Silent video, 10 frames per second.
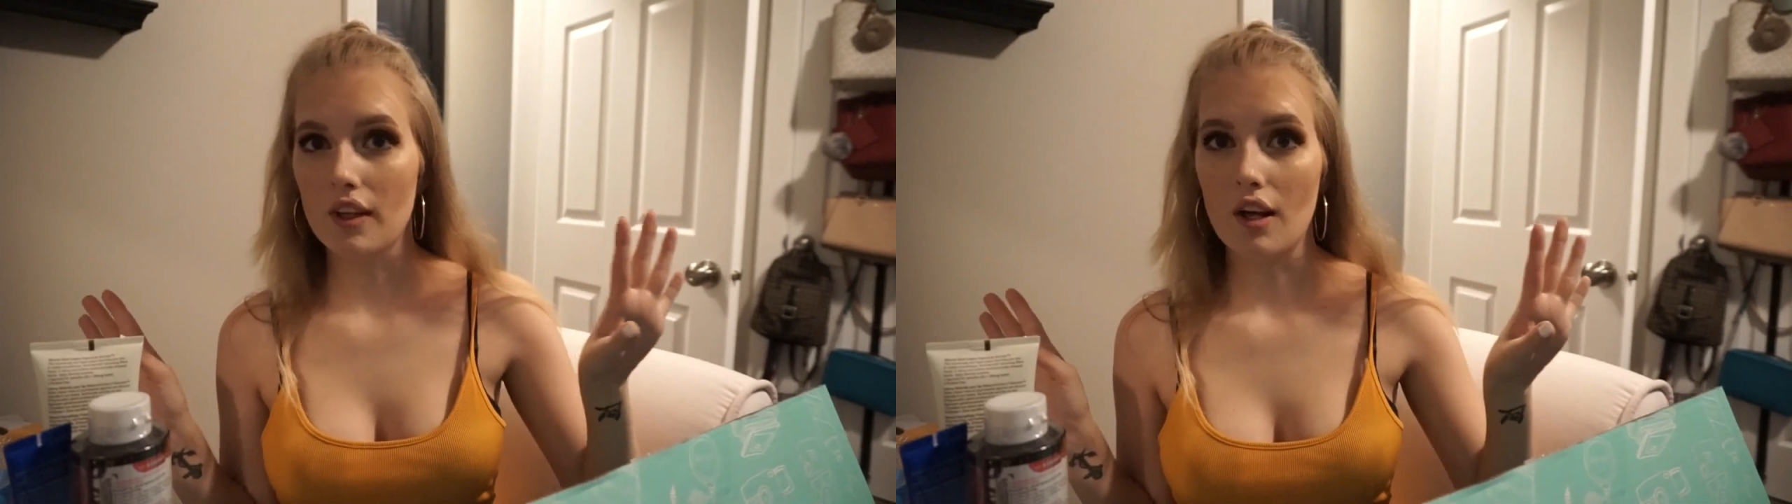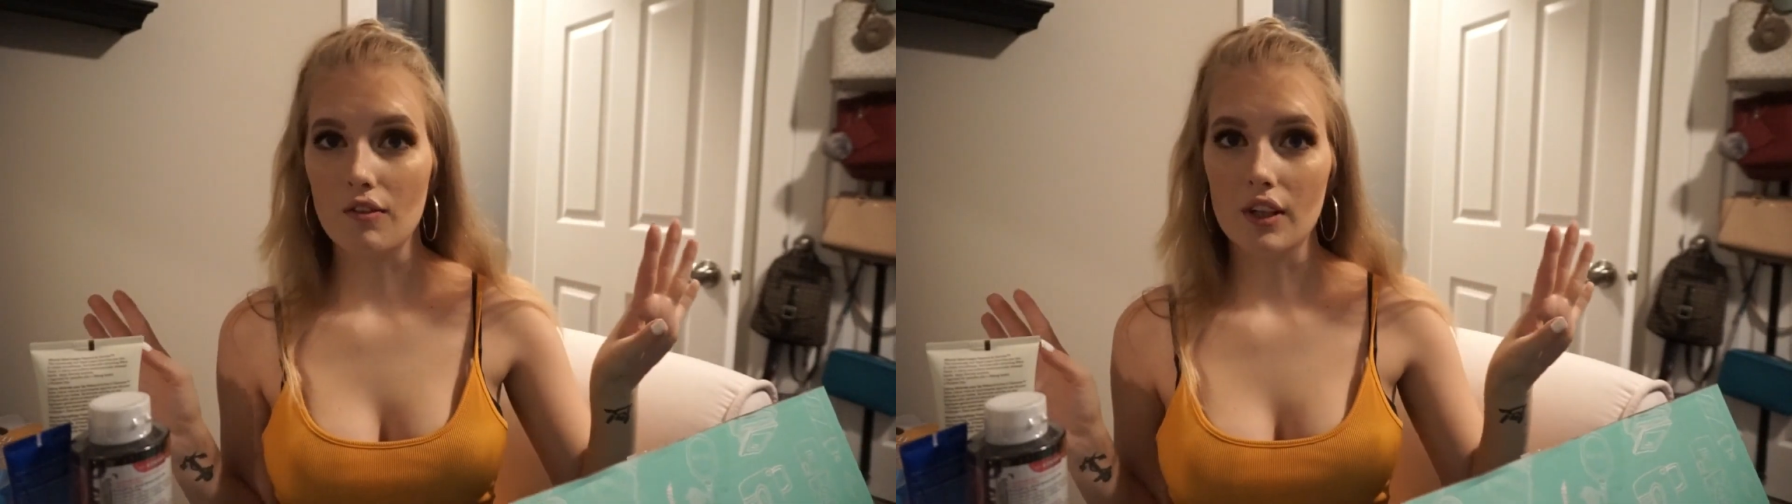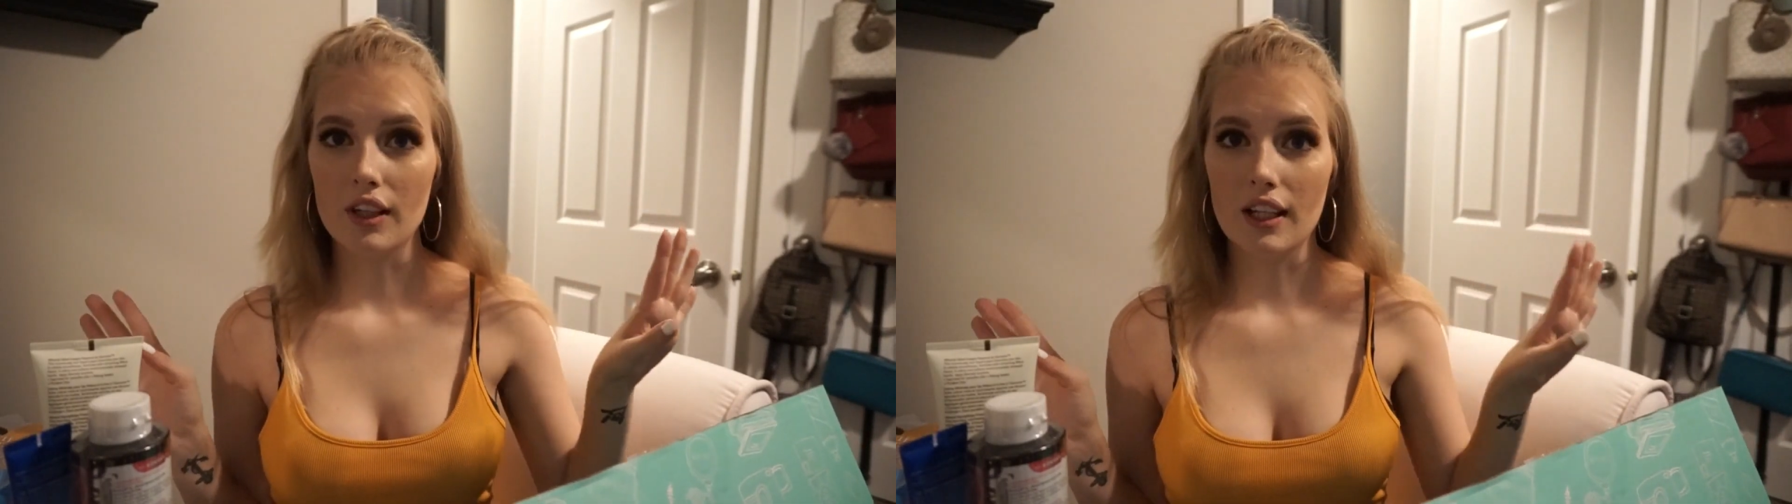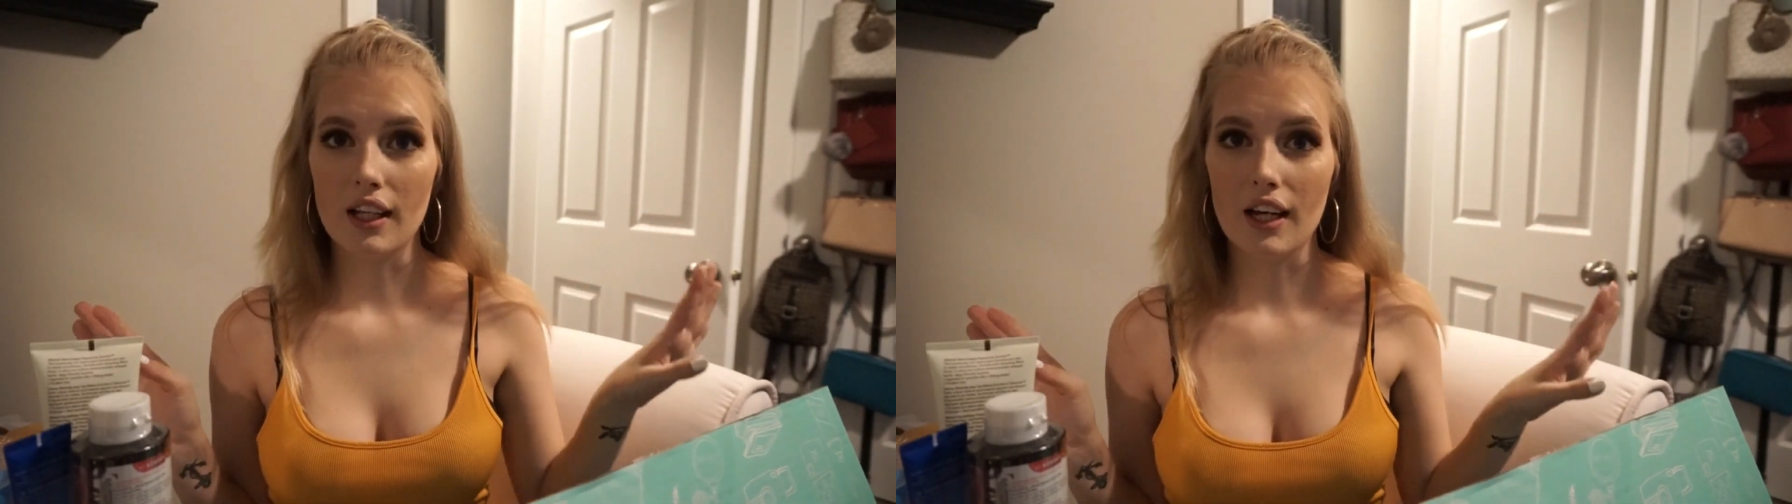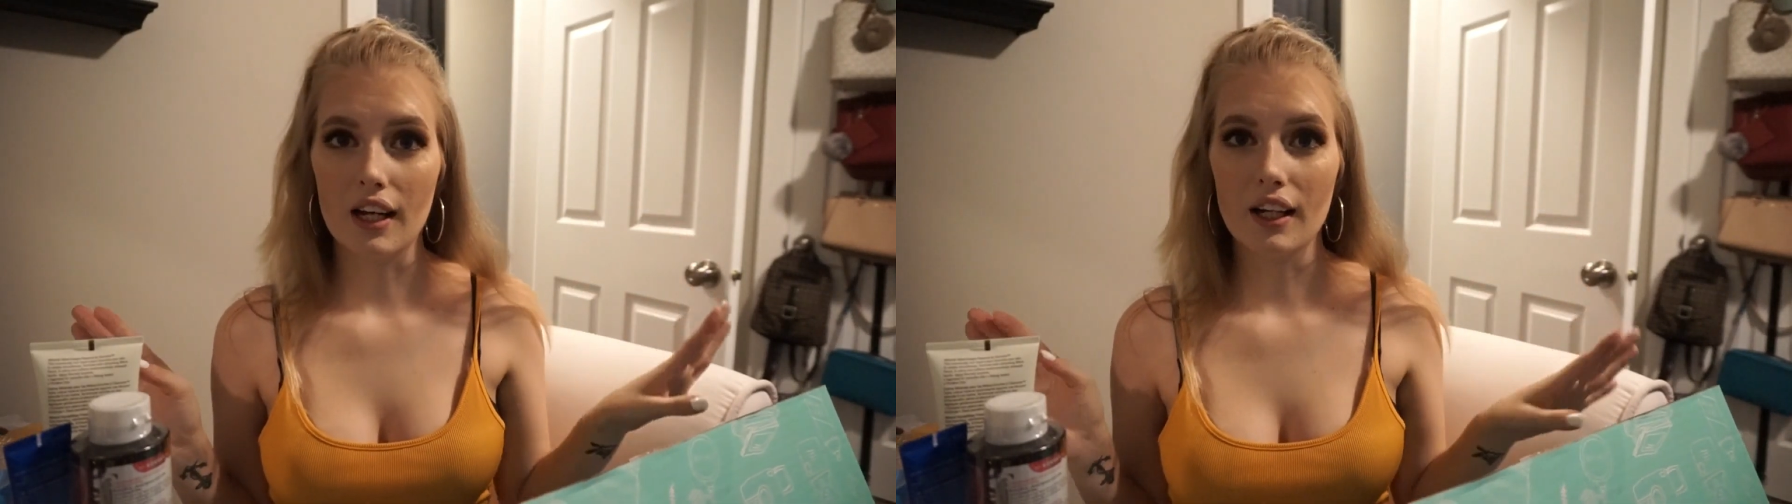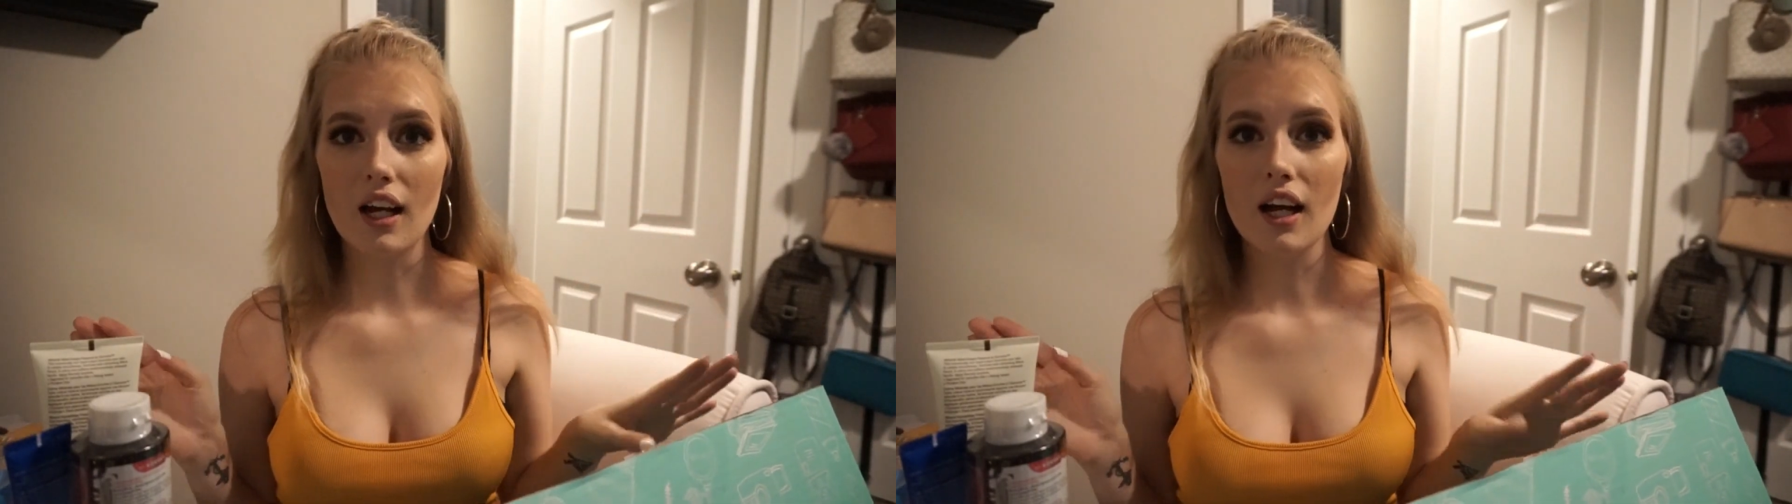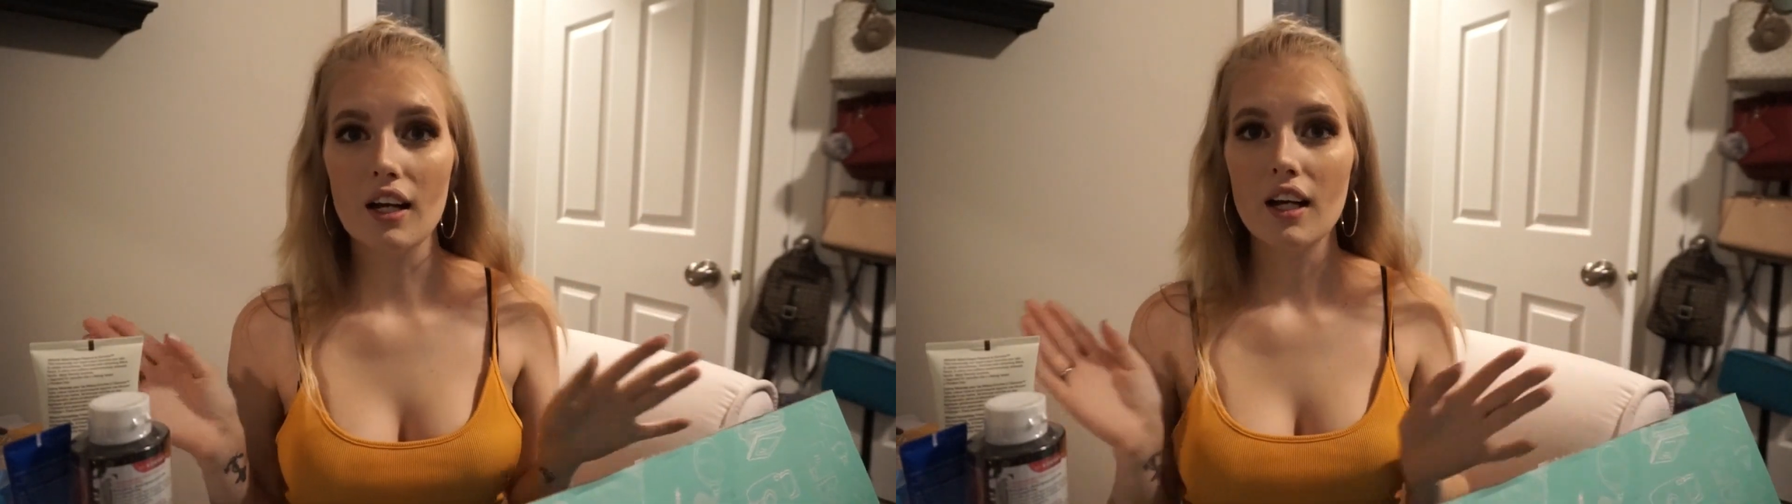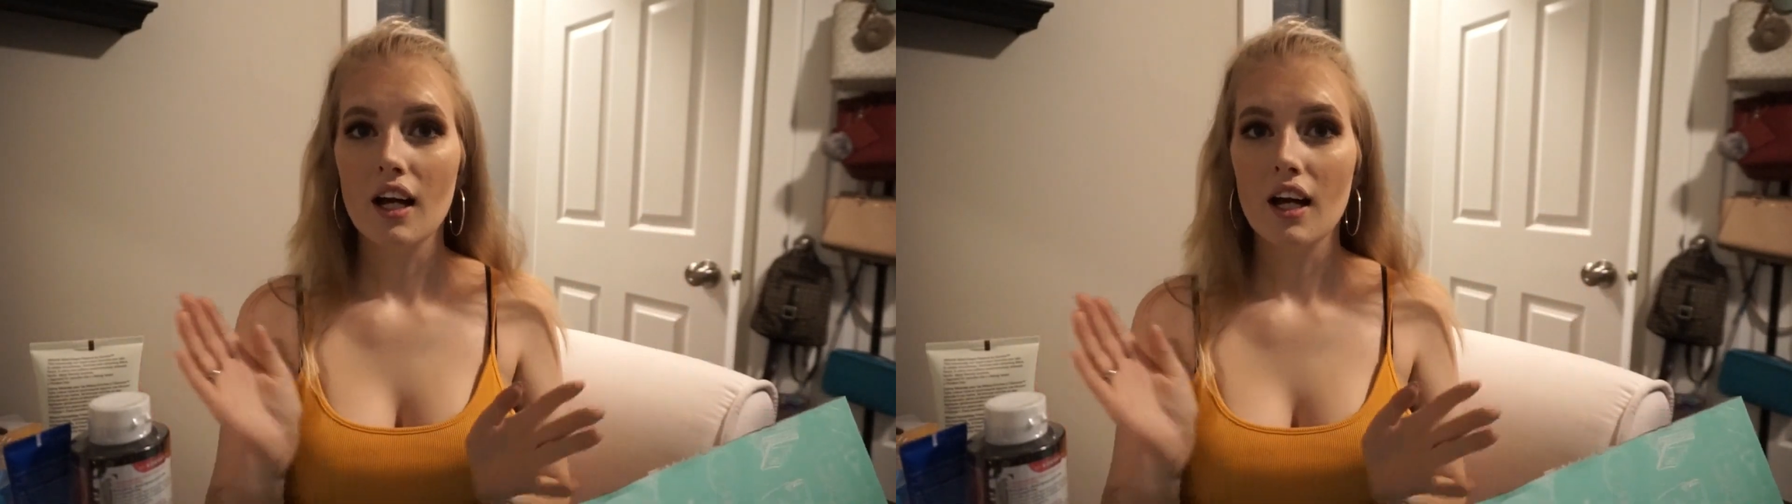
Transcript: everything that I got.